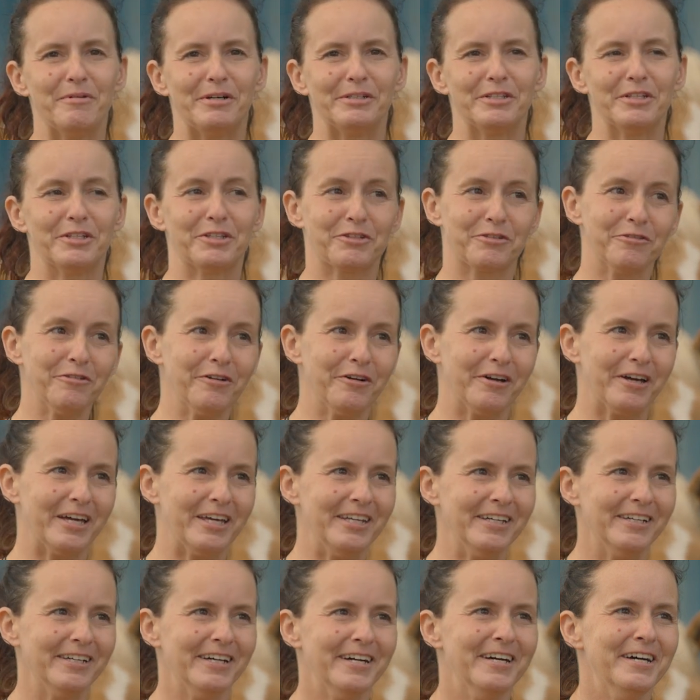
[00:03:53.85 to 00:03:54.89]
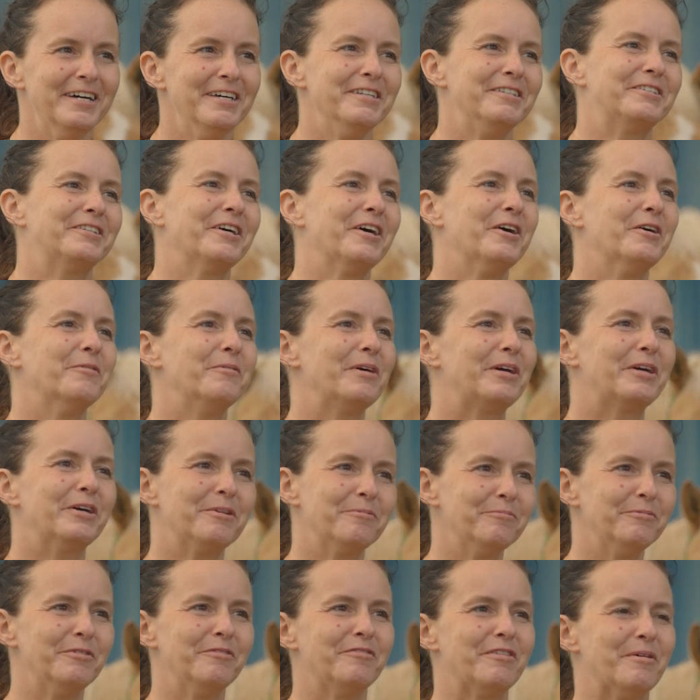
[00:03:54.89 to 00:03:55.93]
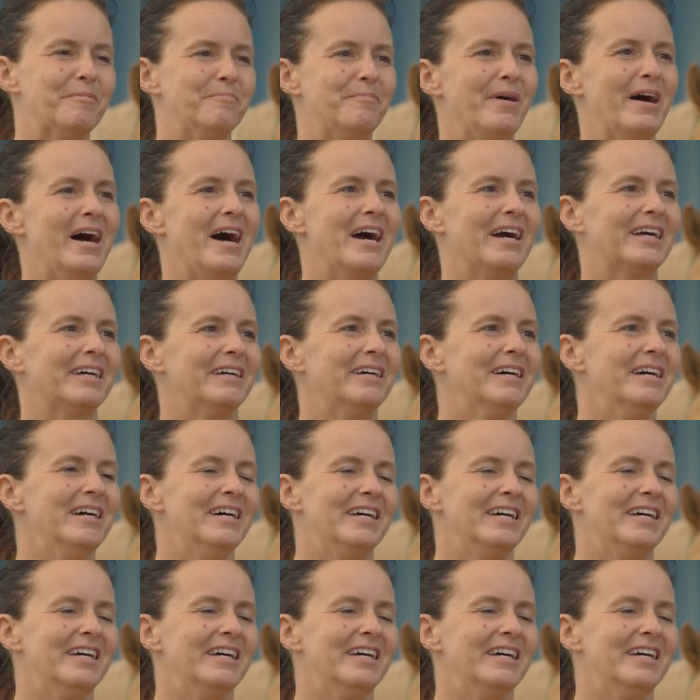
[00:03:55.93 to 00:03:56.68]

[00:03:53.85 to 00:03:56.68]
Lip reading: well destroyed, so we couldn't move them back.